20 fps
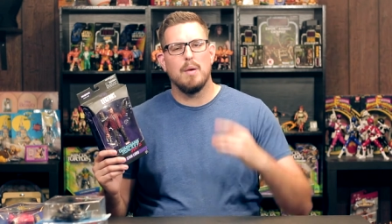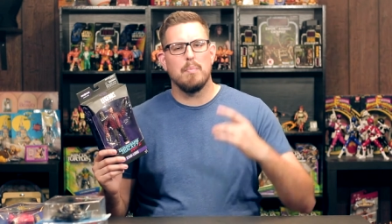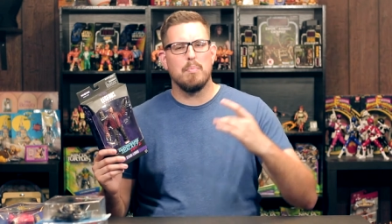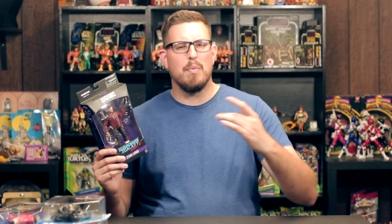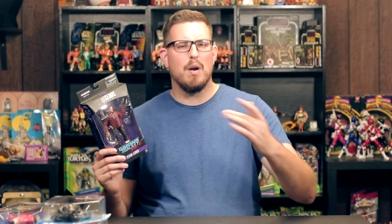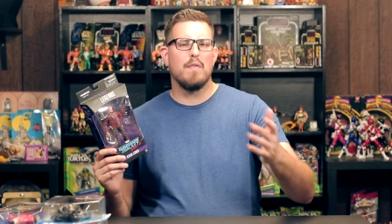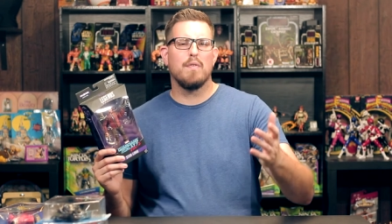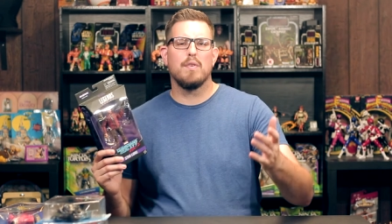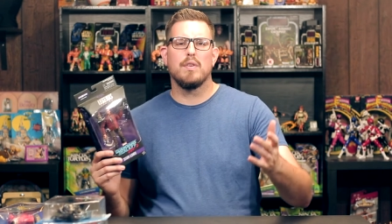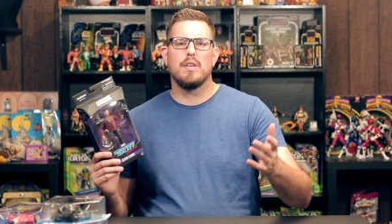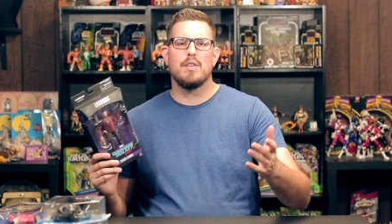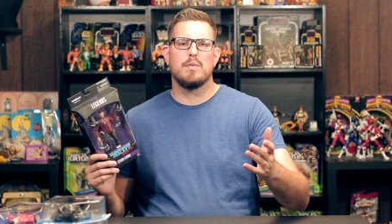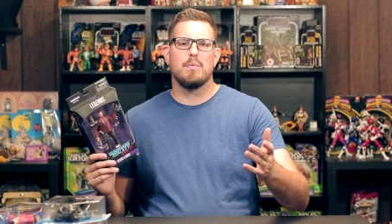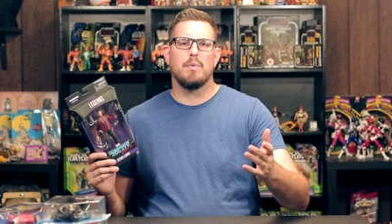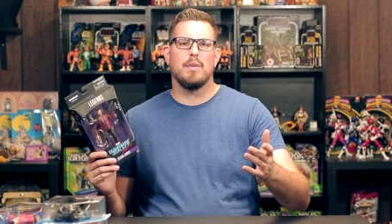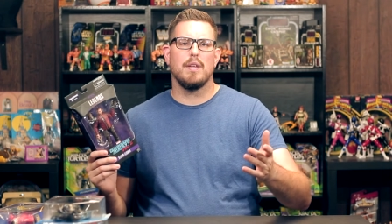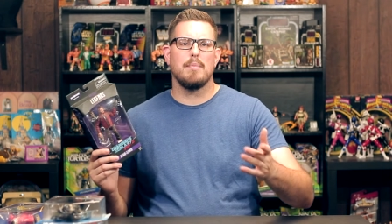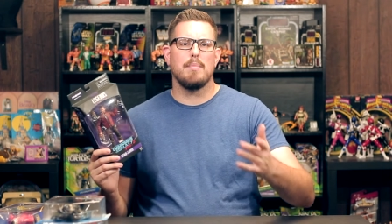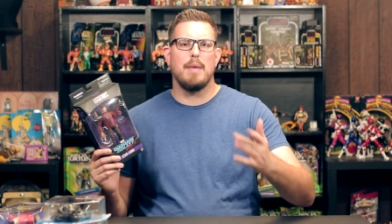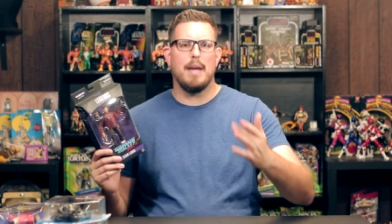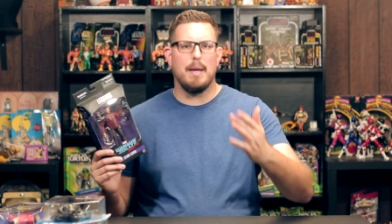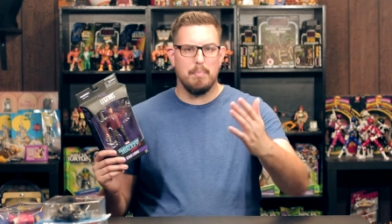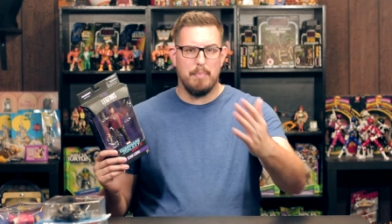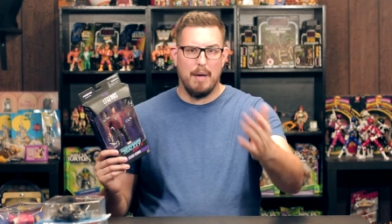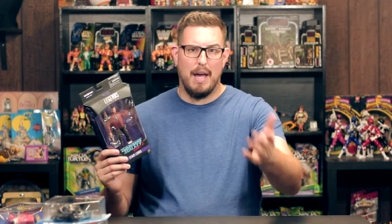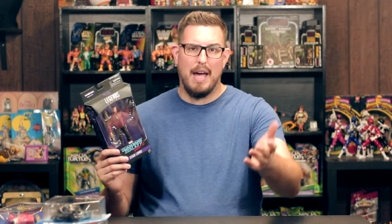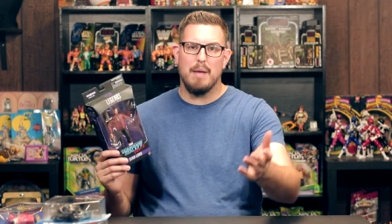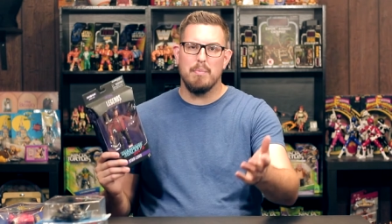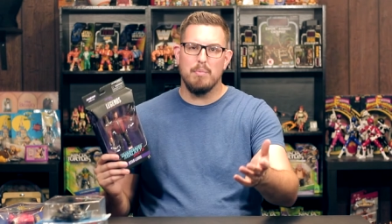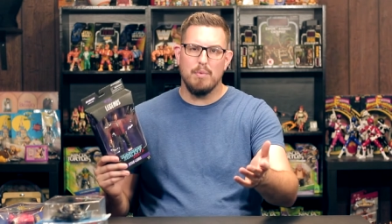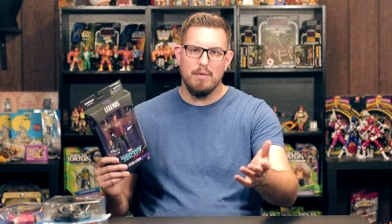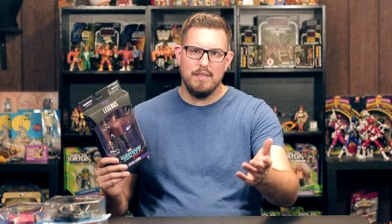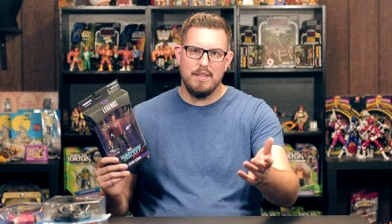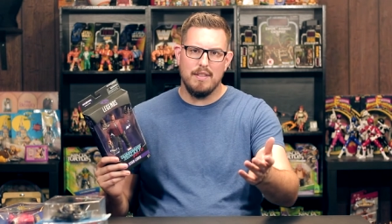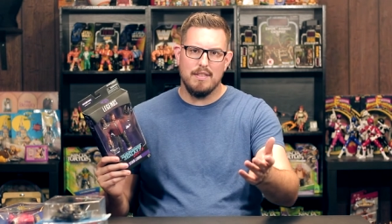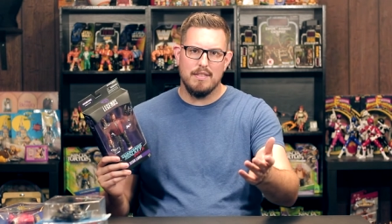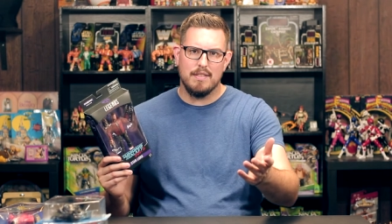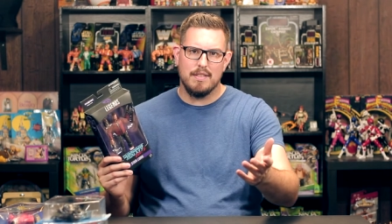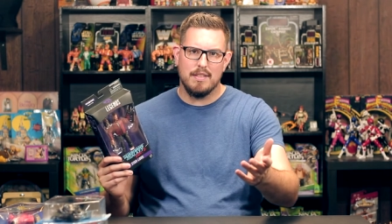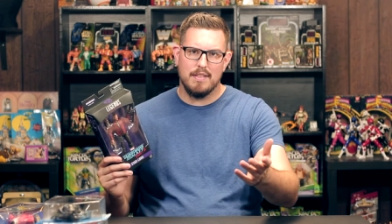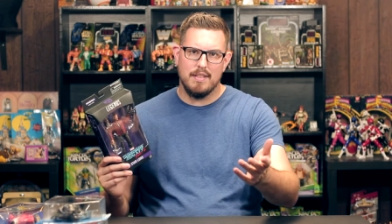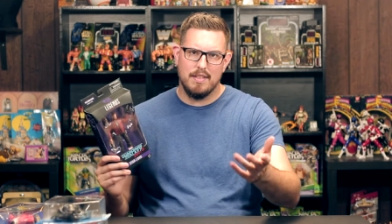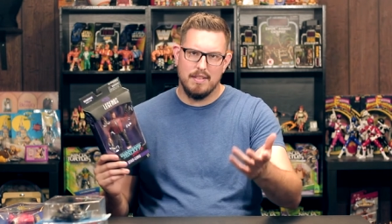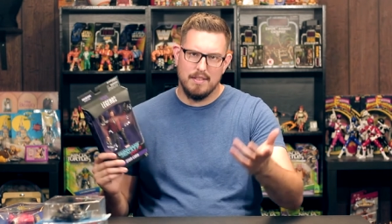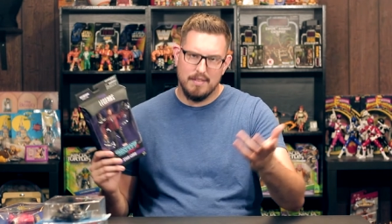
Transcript: Marvel doesn't really make bad movies.